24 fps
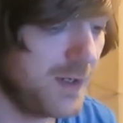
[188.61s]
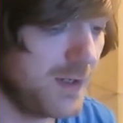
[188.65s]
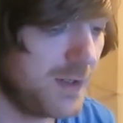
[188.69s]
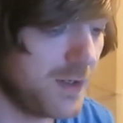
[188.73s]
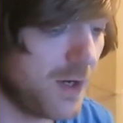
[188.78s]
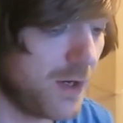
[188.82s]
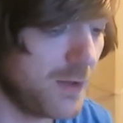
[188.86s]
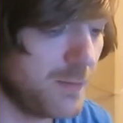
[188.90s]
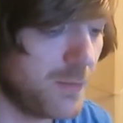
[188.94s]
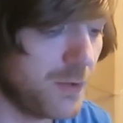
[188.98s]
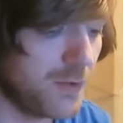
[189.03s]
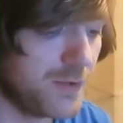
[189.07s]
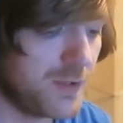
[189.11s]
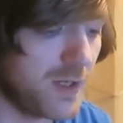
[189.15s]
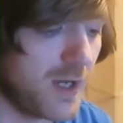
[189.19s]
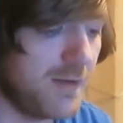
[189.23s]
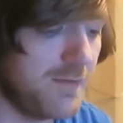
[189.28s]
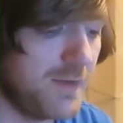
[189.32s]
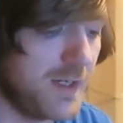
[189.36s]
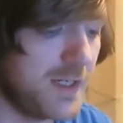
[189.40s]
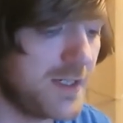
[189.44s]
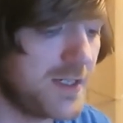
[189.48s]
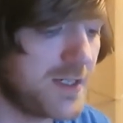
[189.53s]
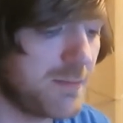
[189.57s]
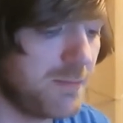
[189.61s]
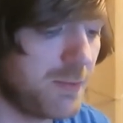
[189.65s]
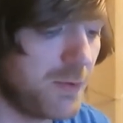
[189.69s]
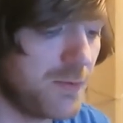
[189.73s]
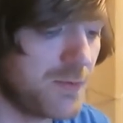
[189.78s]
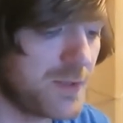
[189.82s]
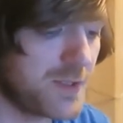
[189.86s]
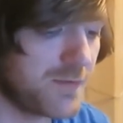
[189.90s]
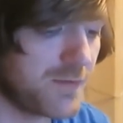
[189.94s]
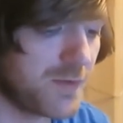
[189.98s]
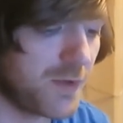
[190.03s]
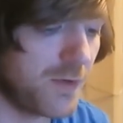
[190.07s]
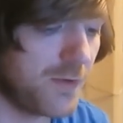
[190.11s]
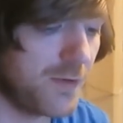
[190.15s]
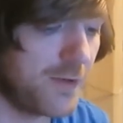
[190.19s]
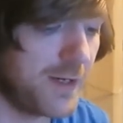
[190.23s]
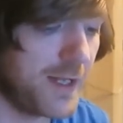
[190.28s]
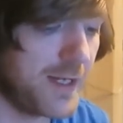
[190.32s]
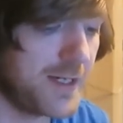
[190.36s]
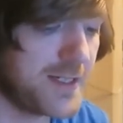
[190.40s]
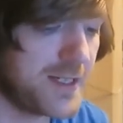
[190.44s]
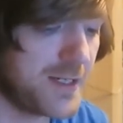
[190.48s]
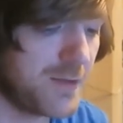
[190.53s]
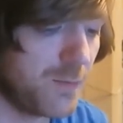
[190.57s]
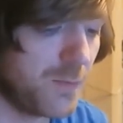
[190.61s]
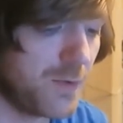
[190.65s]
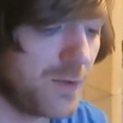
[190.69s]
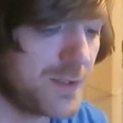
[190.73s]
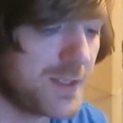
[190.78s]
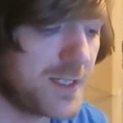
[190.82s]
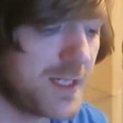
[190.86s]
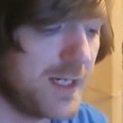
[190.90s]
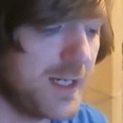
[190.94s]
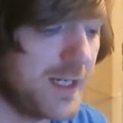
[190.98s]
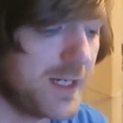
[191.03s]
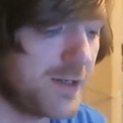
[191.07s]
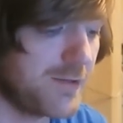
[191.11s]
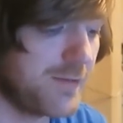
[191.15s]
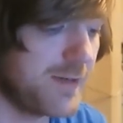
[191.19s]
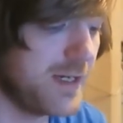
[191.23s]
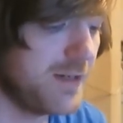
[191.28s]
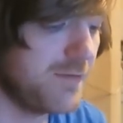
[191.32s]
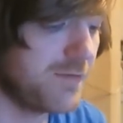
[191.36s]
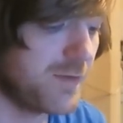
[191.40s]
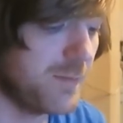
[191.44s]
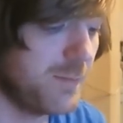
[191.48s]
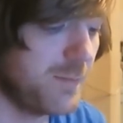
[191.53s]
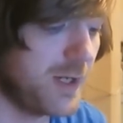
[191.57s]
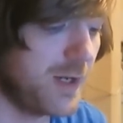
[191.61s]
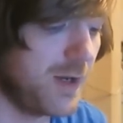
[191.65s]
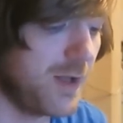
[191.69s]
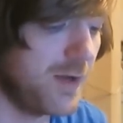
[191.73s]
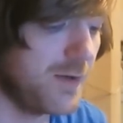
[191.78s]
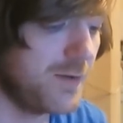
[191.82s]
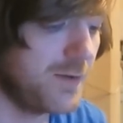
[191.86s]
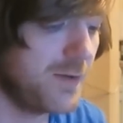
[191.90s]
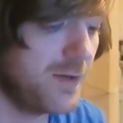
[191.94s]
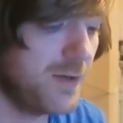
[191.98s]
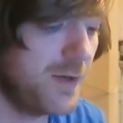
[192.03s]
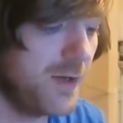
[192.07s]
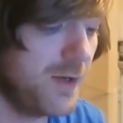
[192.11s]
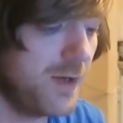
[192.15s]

No more diving into pools of chlorinated water lit green from below.